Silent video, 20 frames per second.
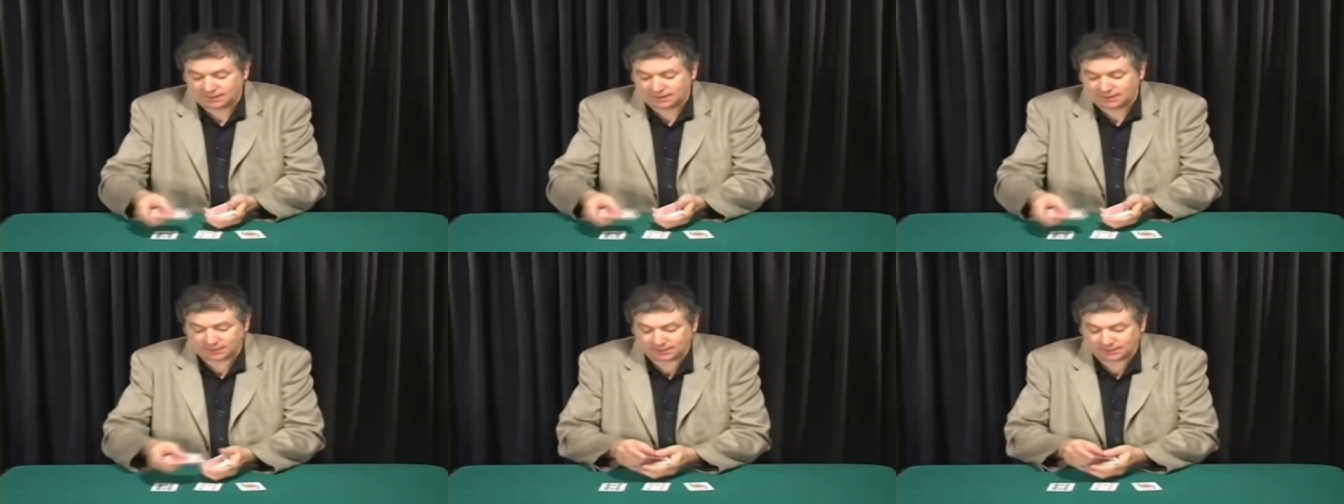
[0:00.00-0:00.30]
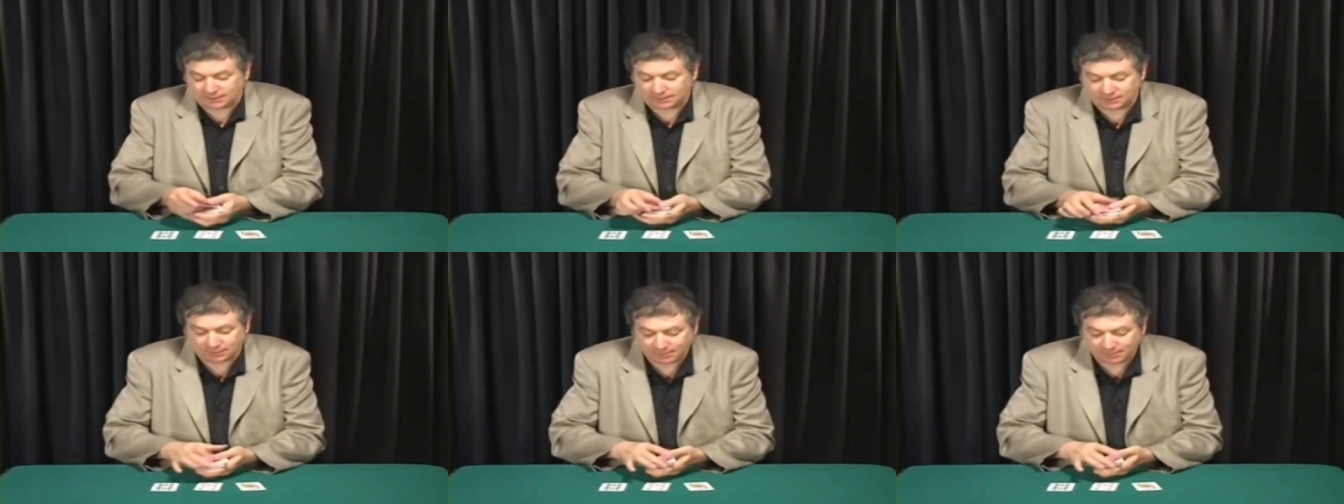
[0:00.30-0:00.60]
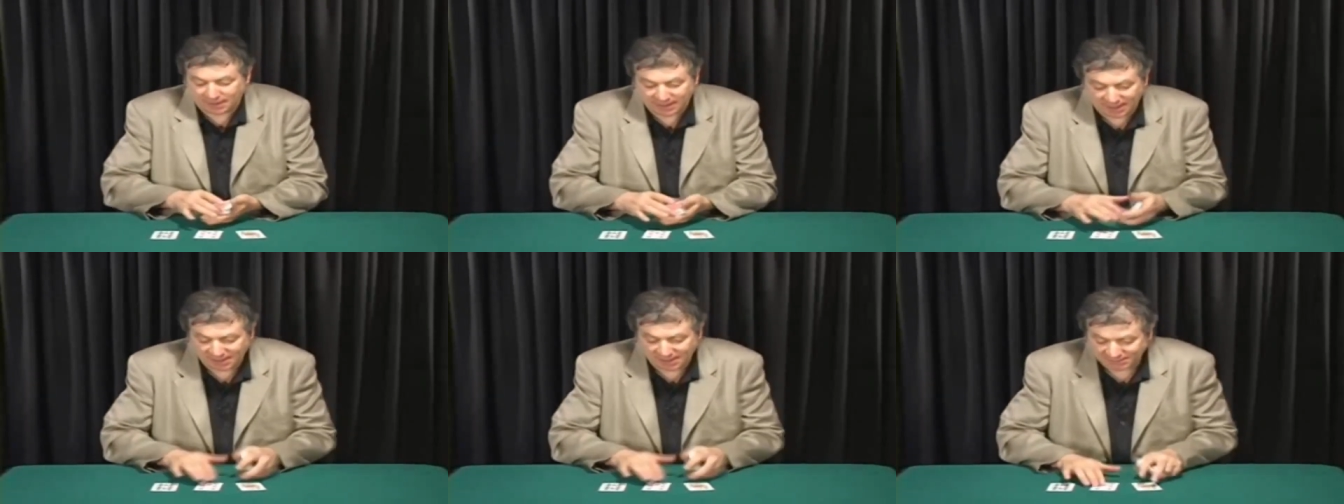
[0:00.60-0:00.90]
you, you,
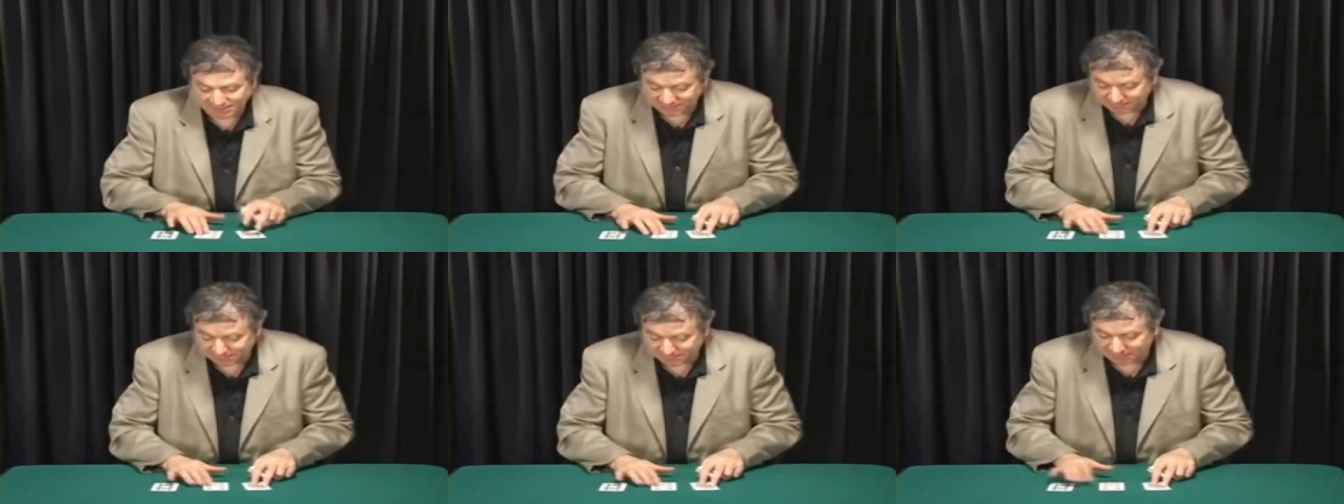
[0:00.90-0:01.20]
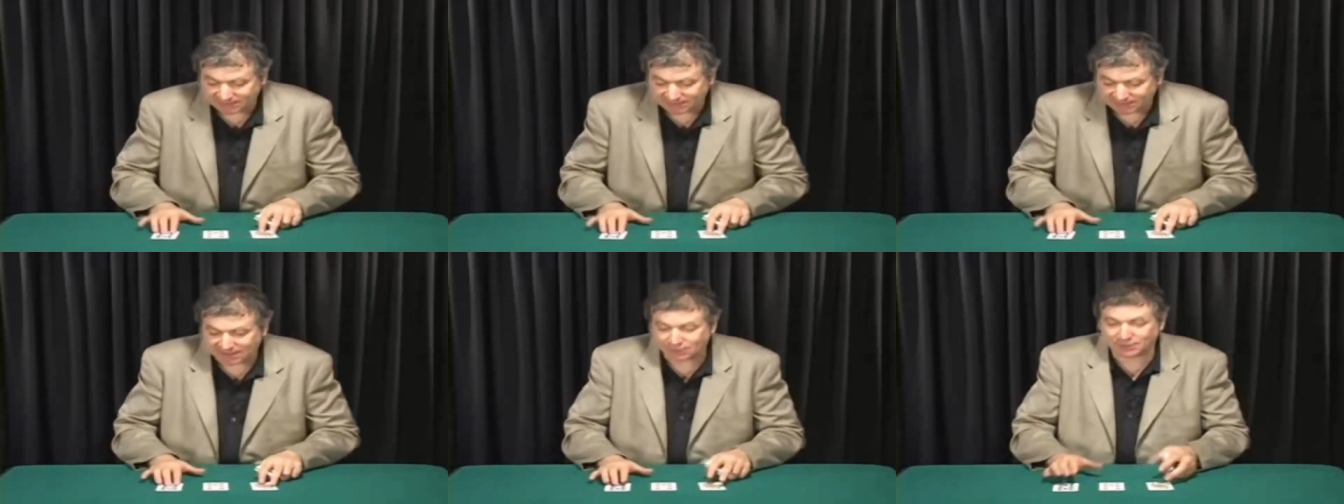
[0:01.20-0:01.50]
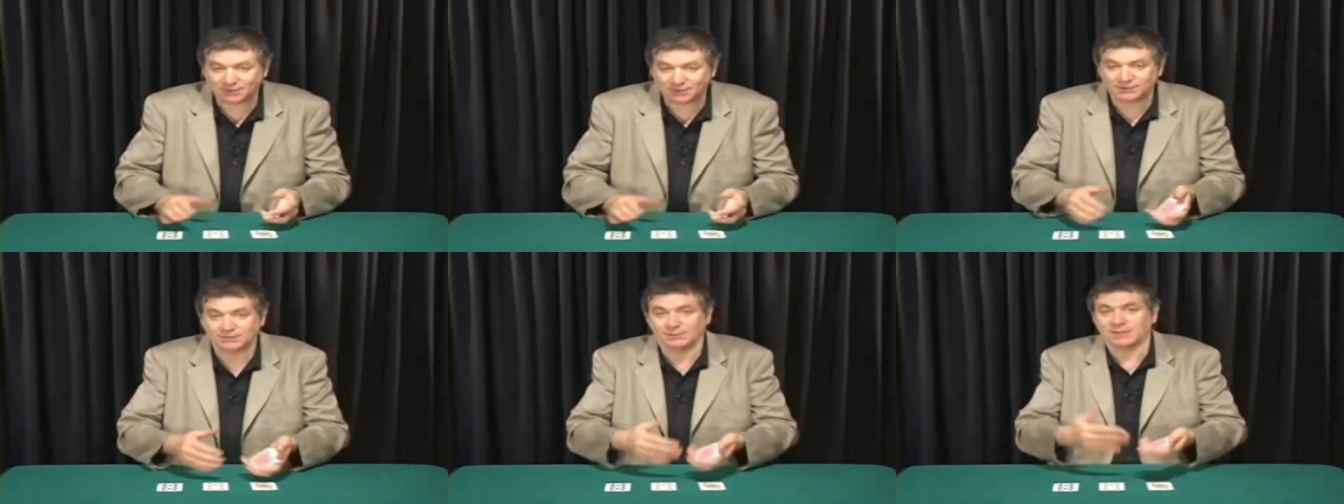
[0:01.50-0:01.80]
may ask the Spectator
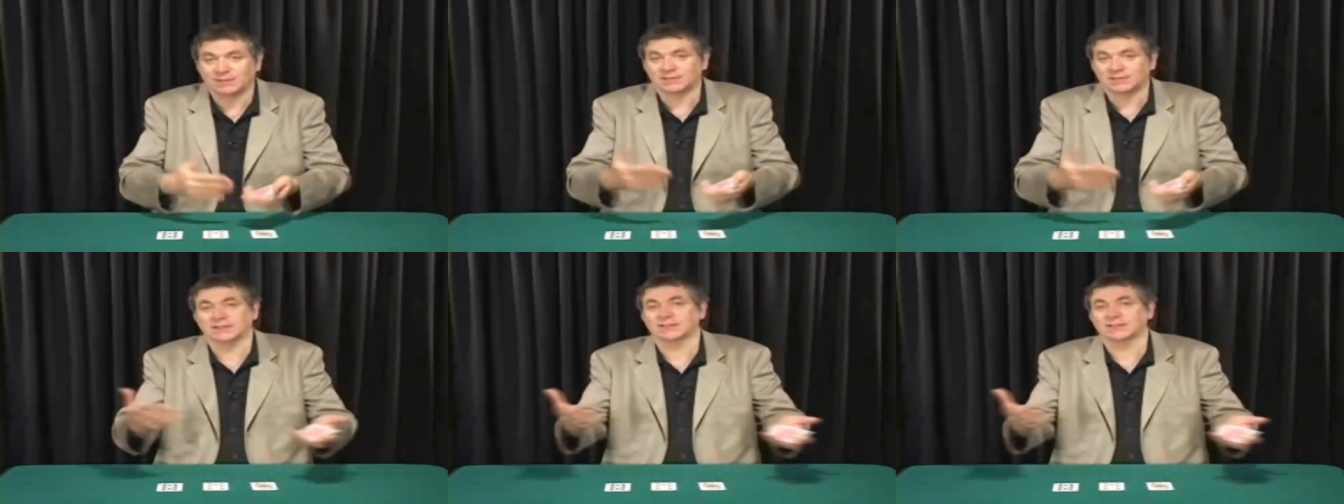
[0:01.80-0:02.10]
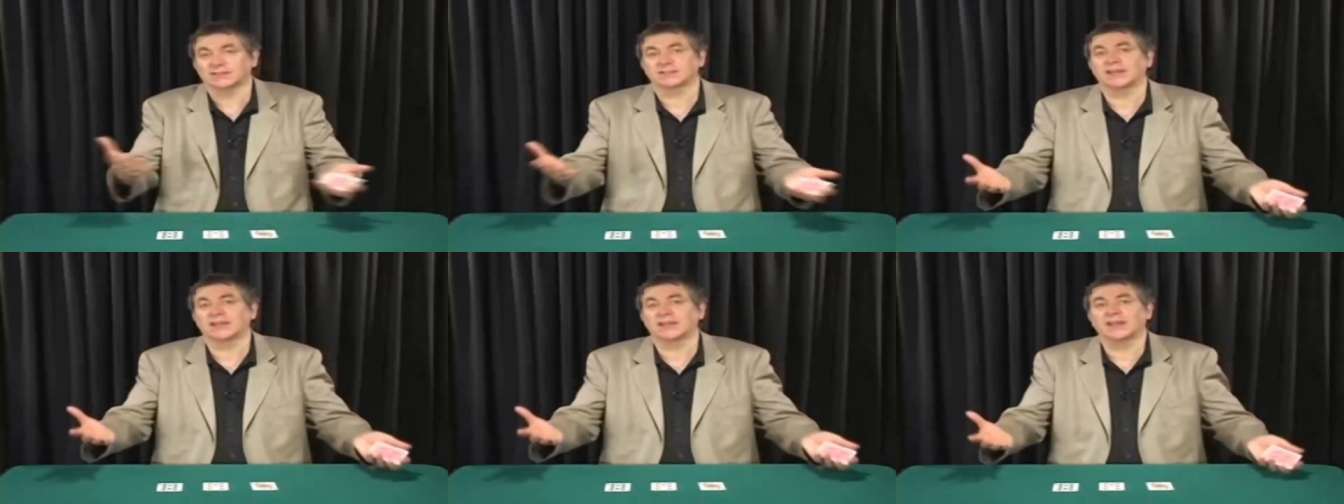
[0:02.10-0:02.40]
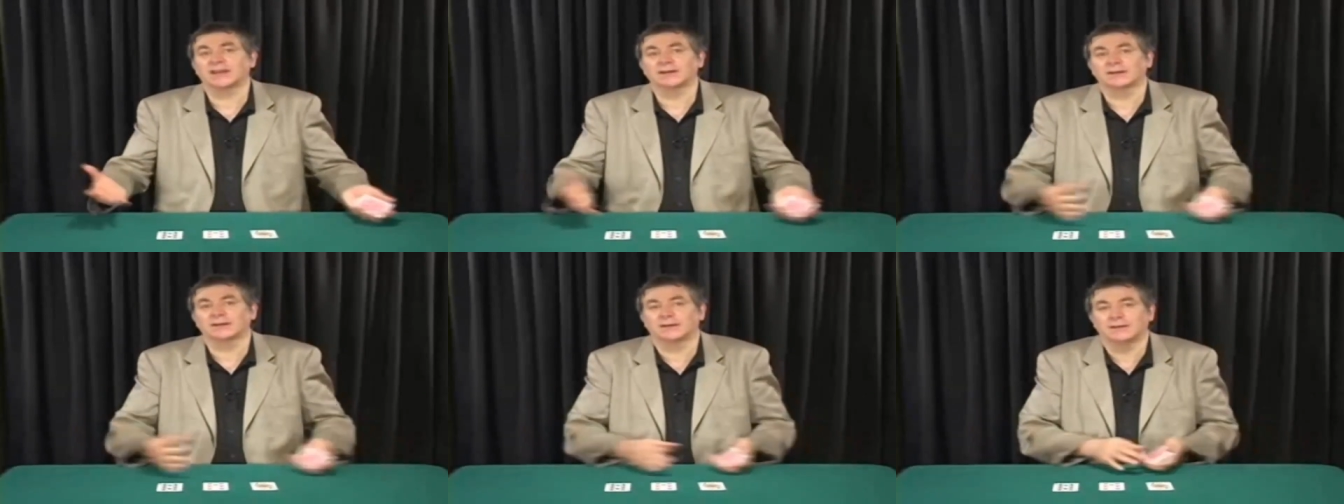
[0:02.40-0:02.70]
the Sweet 16.